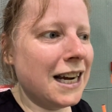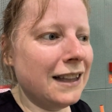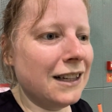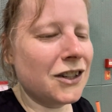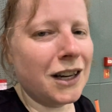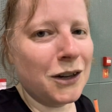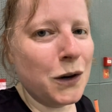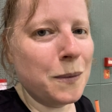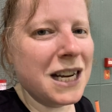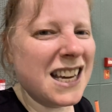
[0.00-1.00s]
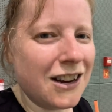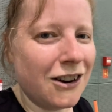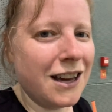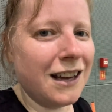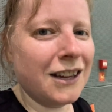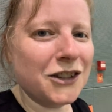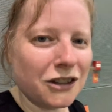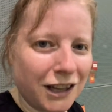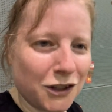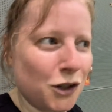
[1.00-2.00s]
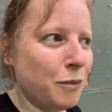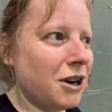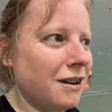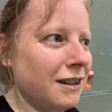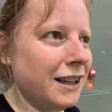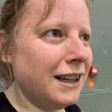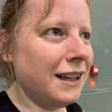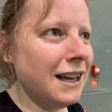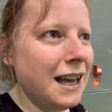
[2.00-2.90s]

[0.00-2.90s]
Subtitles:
and there's like nobody here yet because you're like super early